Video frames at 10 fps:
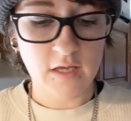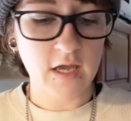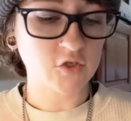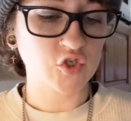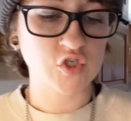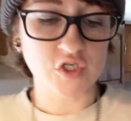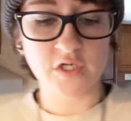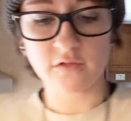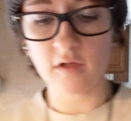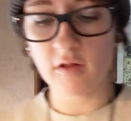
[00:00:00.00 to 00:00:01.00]
actually just
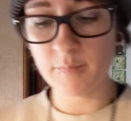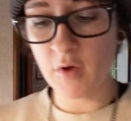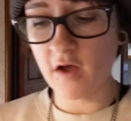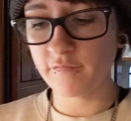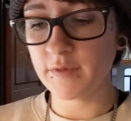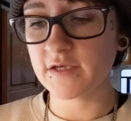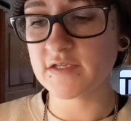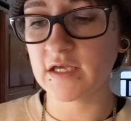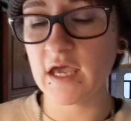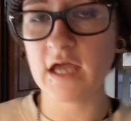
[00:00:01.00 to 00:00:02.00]
took the clip off
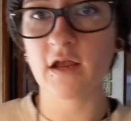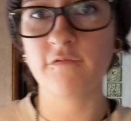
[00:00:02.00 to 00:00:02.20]
because again,